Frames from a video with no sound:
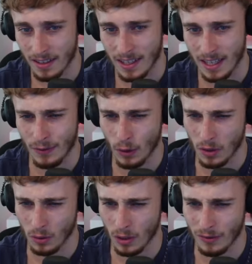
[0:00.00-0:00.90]
even though it's
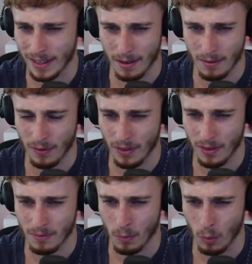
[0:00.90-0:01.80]
not even that
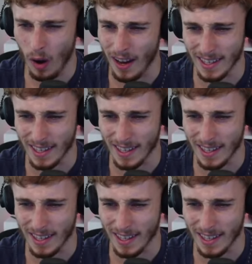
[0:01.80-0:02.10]
wide.